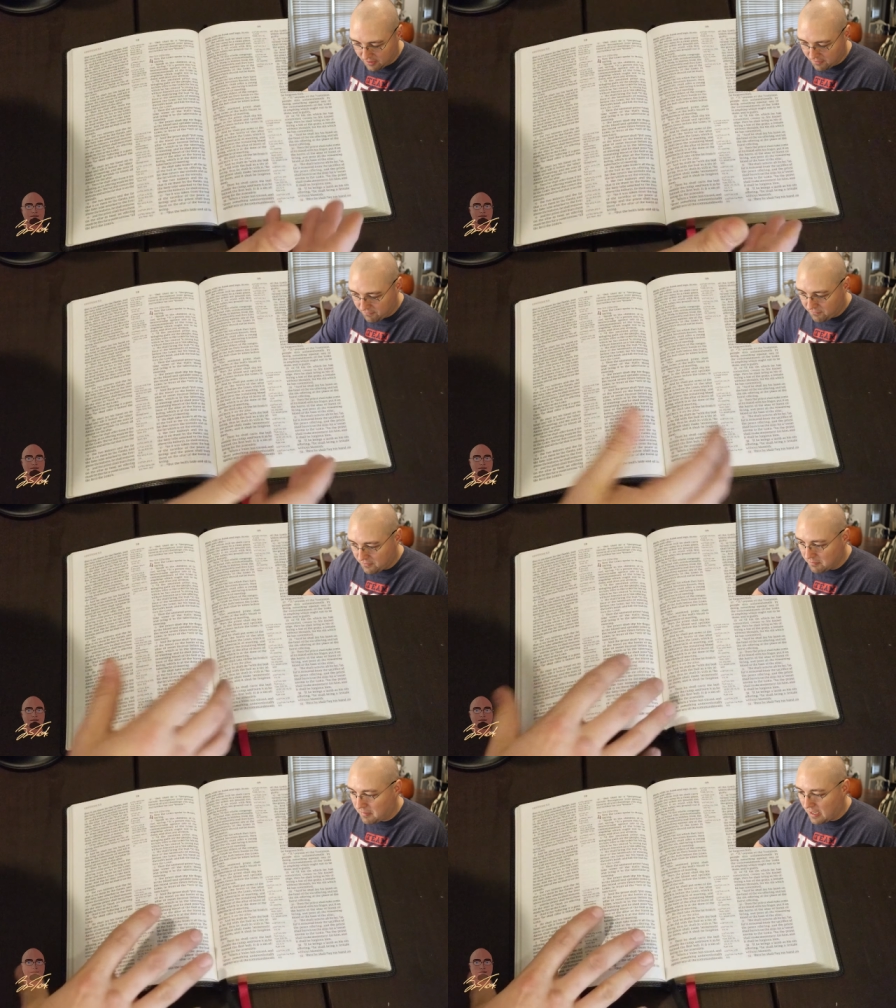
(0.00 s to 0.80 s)
of
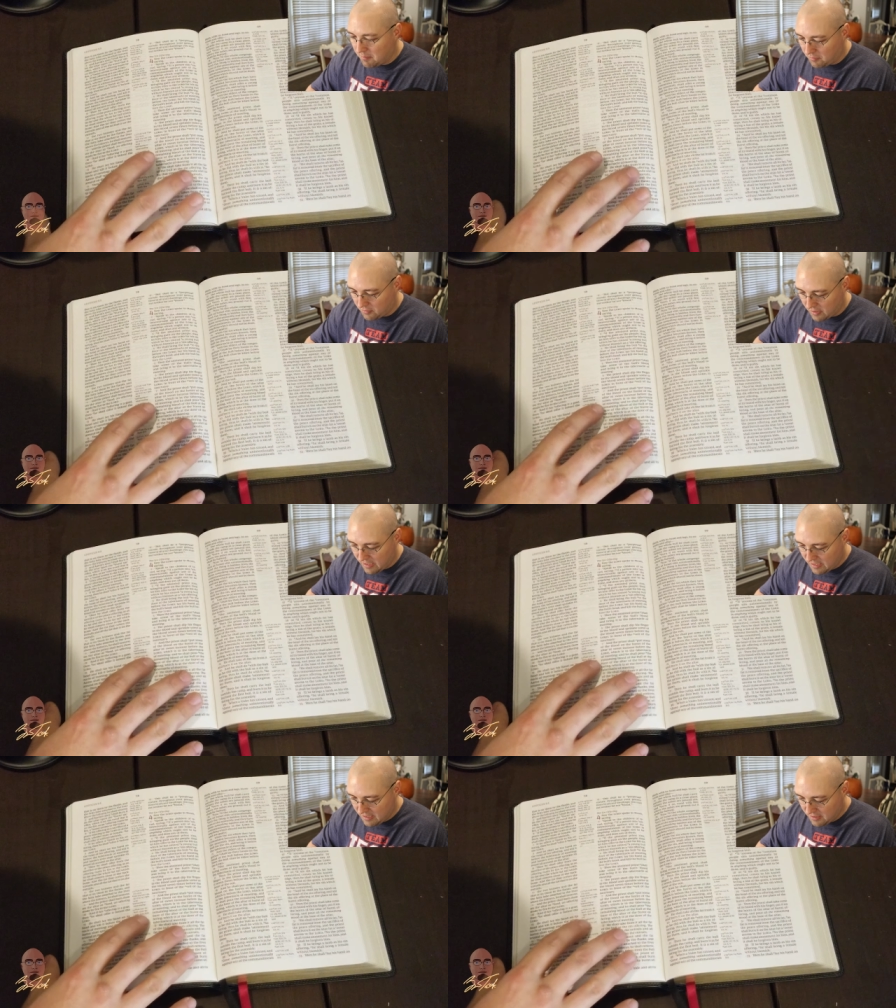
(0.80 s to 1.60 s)
the Bible
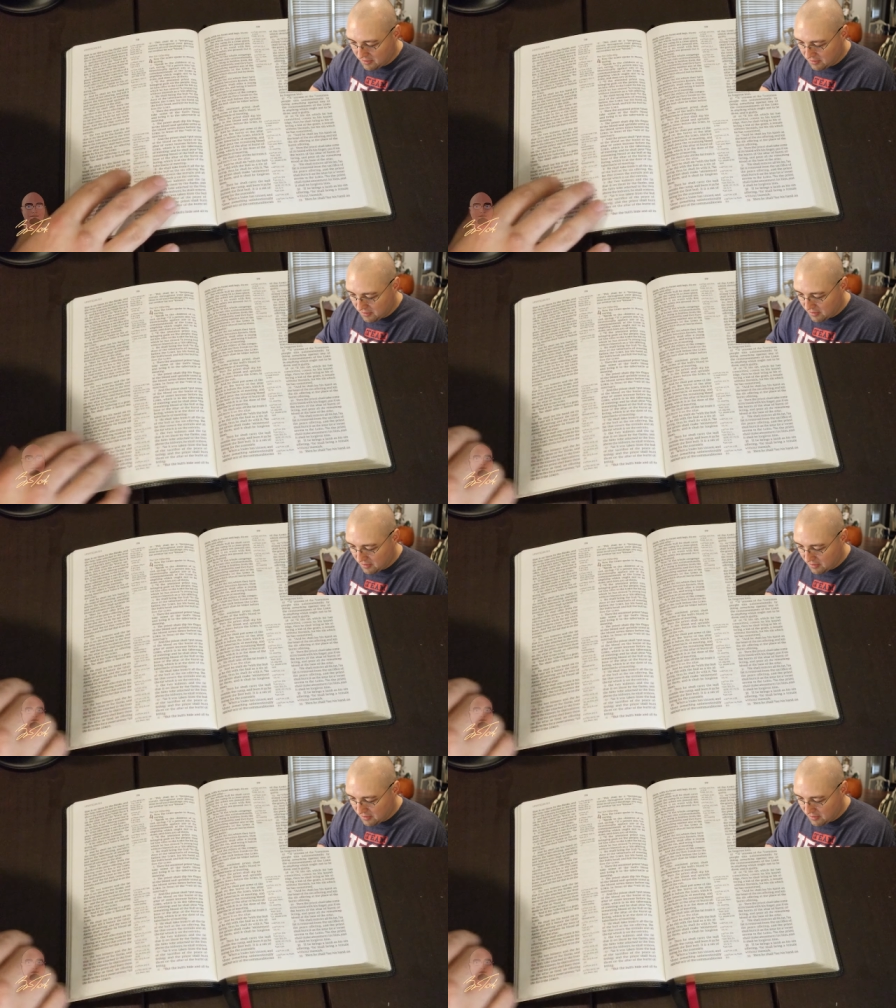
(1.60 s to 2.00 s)
laying